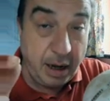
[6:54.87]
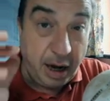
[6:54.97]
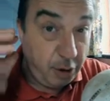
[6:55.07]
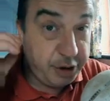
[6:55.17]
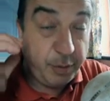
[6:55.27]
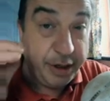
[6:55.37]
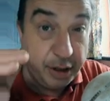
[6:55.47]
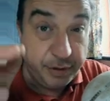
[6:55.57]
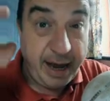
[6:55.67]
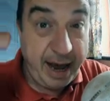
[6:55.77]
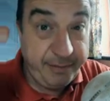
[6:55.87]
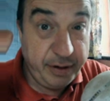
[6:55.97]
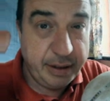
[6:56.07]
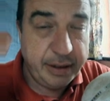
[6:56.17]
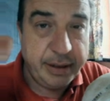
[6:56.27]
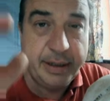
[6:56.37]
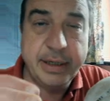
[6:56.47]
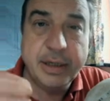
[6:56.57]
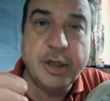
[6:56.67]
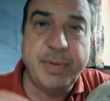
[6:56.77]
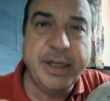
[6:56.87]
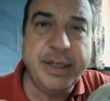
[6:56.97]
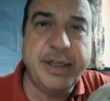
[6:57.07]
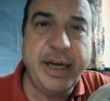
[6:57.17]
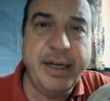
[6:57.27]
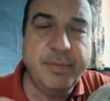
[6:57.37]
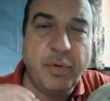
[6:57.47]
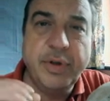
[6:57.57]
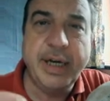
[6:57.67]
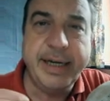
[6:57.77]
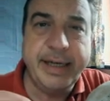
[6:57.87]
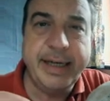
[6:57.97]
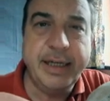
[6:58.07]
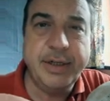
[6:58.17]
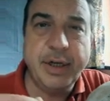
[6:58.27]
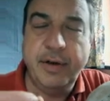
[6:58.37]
I also want to go to heaven, because by this stage more the ideas